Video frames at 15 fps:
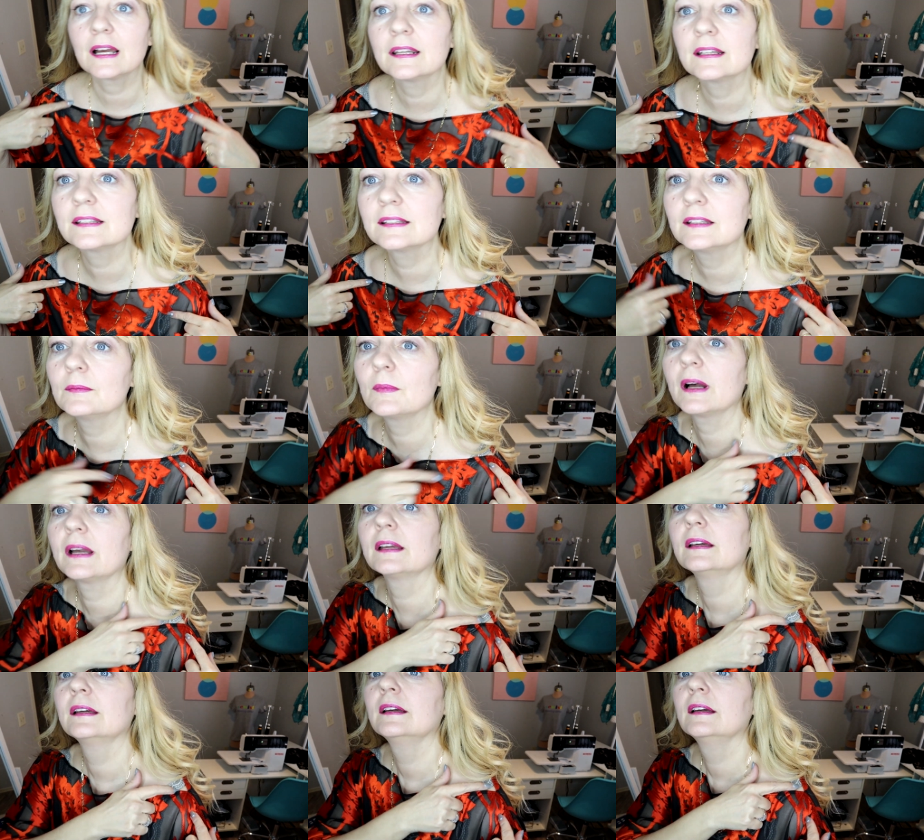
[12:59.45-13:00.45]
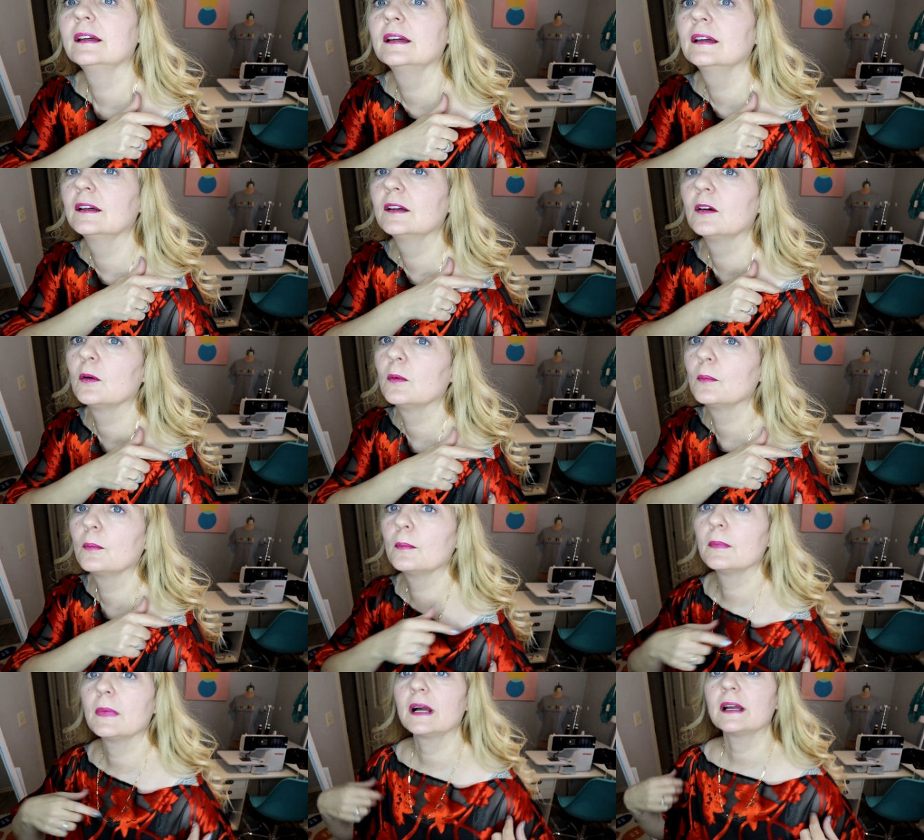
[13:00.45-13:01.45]
kind of see my,
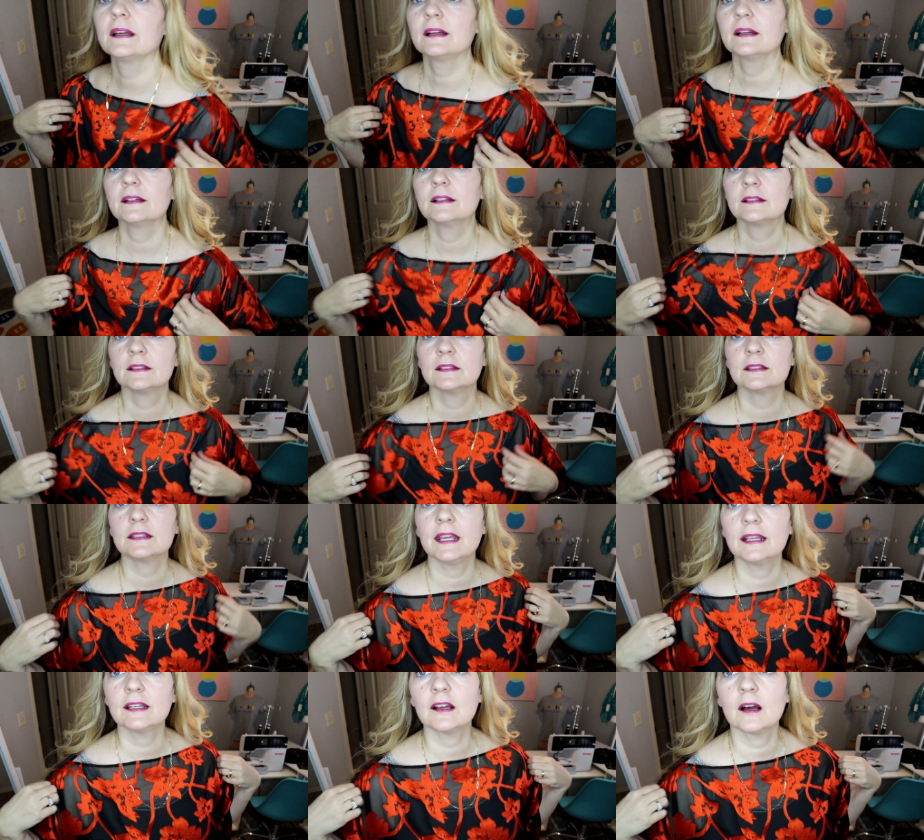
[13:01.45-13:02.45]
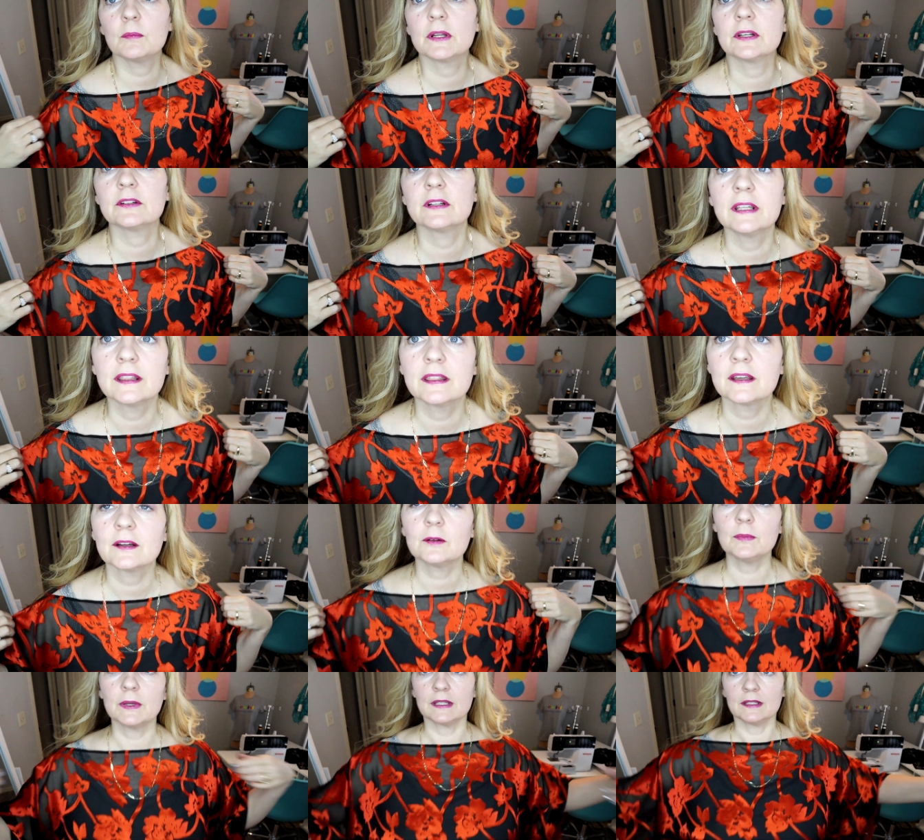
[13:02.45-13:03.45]
my uh, tank top underneath
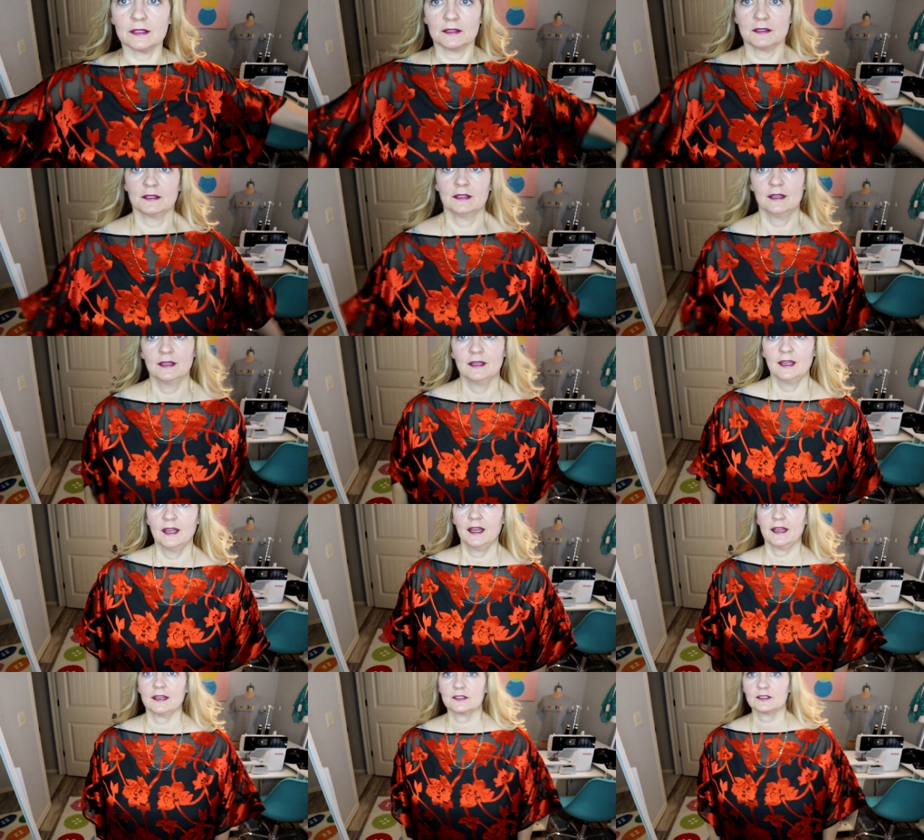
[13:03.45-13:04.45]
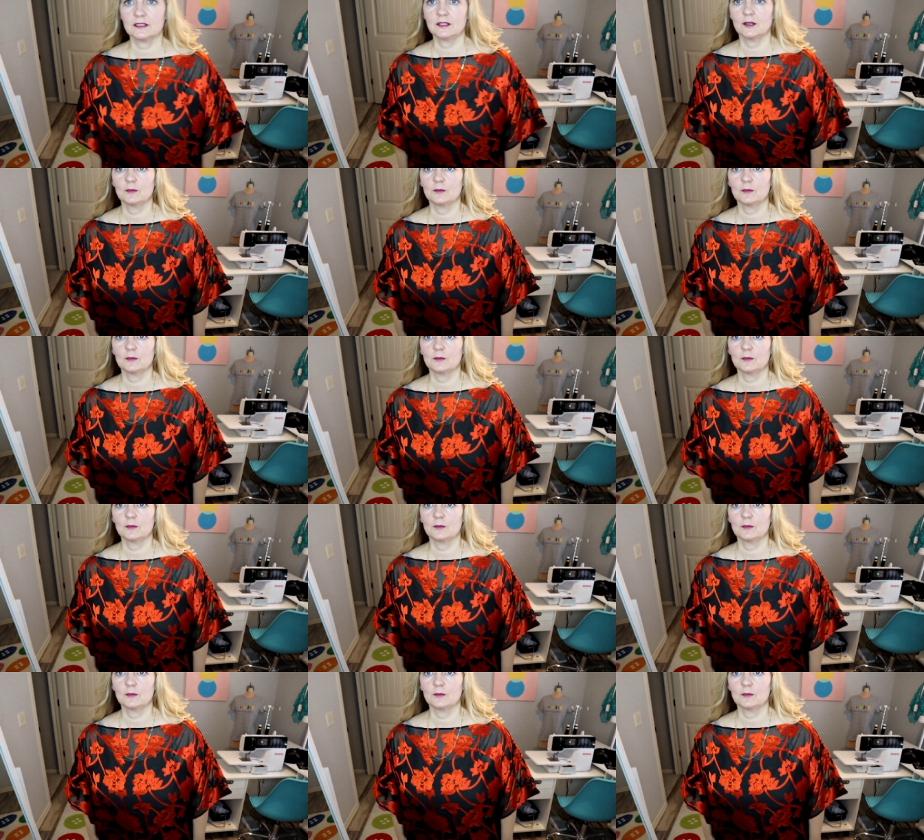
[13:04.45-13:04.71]
there, but I actually